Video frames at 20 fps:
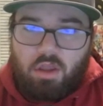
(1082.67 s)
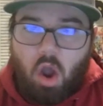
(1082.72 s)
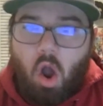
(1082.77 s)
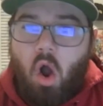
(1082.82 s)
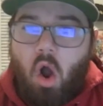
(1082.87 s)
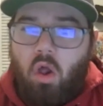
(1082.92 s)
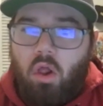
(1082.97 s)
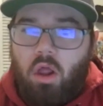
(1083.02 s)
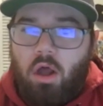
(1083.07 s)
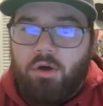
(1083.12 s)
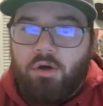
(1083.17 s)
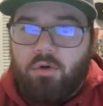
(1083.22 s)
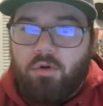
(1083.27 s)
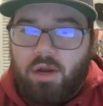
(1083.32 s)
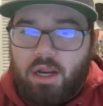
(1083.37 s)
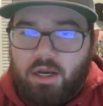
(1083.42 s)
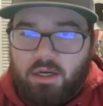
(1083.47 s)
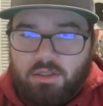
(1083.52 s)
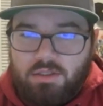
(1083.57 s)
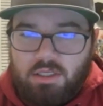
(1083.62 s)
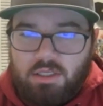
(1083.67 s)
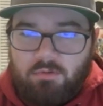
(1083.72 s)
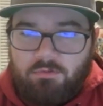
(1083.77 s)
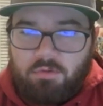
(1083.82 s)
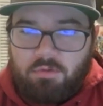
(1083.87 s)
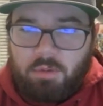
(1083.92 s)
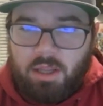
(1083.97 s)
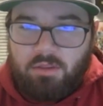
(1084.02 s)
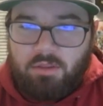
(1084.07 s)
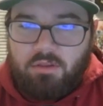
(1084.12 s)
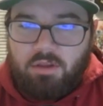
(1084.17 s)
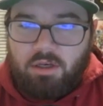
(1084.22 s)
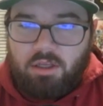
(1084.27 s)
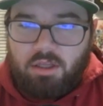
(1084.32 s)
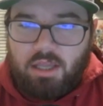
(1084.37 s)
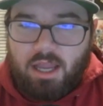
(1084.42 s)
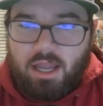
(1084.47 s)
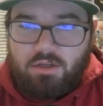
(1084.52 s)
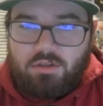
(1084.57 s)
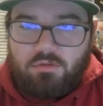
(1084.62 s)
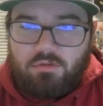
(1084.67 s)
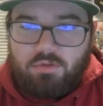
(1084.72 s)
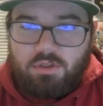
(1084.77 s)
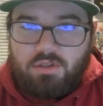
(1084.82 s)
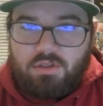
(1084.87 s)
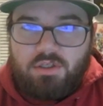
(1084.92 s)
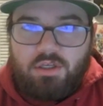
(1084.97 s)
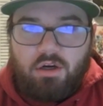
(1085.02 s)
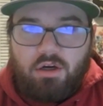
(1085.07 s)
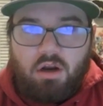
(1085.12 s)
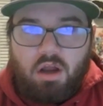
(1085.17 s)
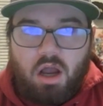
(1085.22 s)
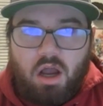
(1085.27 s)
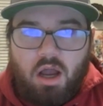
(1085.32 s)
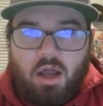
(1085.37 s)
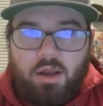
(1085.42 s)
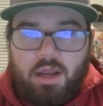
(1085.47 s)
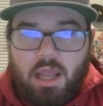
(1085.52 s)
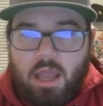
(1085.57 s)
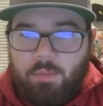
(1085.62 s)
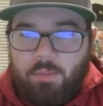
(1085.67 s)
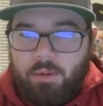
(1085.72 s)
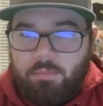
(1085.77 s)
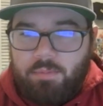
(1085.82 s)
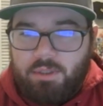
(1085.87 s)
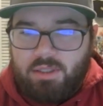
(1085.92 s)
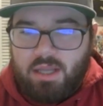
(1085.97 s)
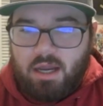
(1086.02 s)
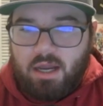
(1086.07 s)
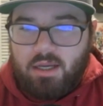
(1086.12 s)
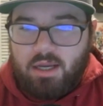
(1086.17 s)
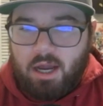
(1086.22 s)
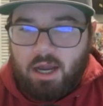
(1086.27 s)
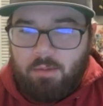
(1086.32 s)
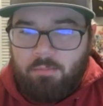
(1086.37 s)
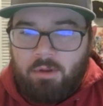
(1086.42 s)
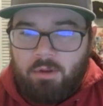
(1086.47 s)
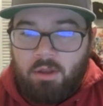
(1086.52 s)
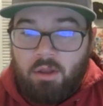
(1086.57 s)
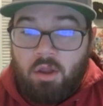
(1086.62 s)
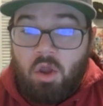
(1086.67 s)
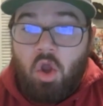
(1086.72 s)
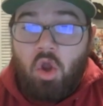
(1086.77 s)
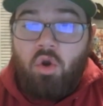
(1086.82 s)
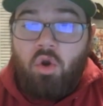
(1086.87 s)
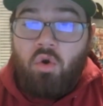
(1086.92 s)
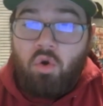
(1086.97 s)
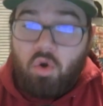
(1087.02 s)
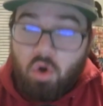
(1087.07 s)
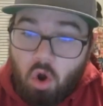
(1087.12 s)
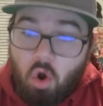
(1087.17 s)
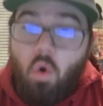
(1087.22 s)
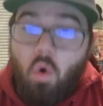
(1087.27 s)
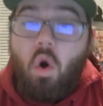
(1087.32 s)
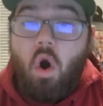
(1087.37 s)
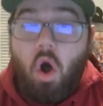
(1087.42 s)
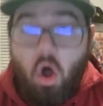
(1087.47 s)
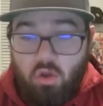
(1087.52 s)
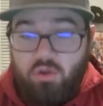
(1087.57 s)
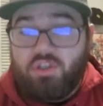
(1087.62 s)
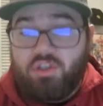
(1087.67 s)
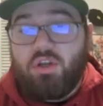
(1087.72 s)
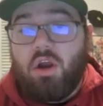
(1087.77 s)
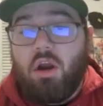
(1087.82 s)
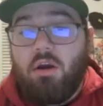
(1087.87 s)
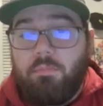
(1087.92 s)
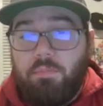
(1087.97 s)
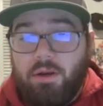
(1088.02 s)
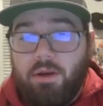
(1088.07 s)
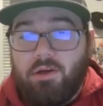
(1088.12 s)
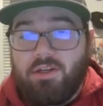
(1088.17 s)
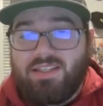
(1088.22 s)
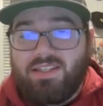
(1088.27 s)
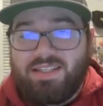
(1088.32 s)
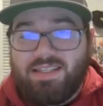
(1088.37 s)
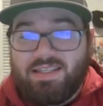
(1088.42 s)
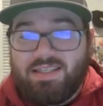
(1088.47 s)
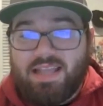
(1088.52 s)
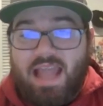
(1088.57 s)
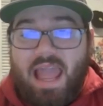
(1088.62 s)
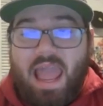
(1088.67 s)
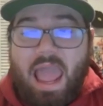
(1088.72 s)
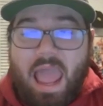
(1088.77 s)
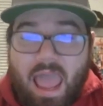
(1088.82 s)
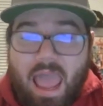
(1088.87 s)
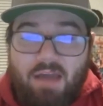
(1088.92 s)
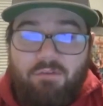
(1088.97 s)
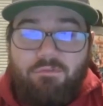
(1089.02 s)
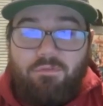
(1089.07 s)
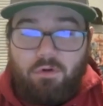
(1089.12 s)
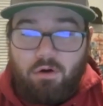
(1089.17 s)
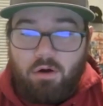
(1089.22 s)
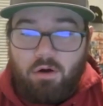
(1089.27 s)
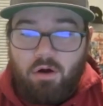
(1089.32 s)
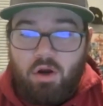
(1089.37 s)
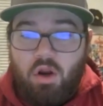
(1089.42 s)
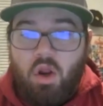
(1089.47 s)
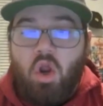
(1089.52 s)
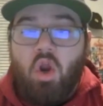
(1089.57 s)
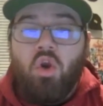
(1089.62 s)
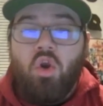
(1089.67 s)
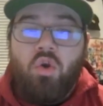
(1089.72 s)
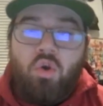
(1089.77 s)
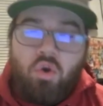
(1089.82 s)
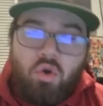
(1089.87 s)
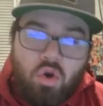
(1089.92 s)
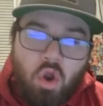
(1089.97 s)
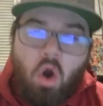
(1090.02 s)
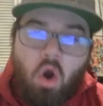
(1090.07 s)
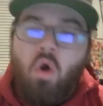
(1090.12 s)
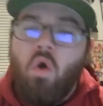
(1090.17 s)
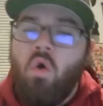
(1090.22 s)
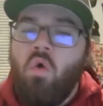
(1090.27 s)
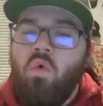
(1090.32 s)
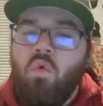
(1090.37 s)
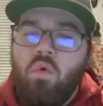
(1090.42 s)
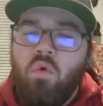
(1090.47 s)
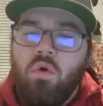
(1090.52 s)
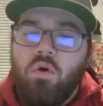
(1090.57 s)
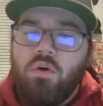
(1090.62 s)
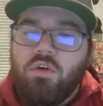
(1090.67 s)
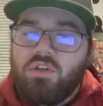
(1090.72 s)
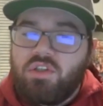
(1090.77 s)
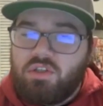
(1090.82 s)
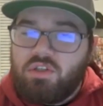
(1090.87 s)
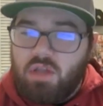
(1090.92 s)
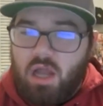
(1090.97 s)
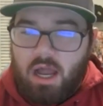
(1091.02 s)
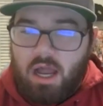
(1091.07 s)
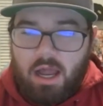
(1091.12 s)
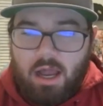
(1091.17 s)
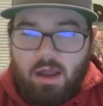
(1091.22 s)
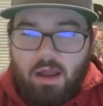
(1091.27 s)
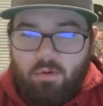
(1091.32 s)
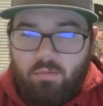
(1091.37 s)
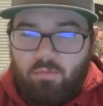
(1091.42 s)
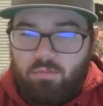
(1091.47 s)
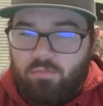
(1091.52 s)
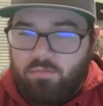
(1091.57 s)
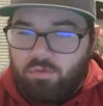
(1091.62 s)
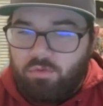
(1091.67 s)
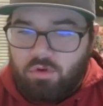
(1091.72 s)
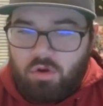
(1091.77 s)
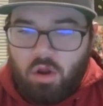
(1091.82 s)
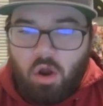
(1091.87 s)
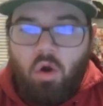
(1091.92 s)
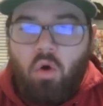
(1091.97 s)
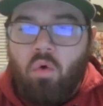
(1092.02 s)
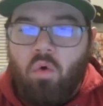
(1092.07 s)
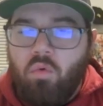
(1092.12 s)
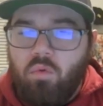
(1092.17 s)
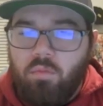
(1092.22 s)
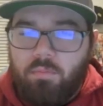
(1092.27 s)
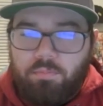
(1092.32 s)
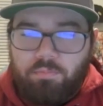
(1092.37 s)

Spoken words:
all underrated team from Anthony Castrovince here on MLB.com. No all-star appearances ever. No Baseball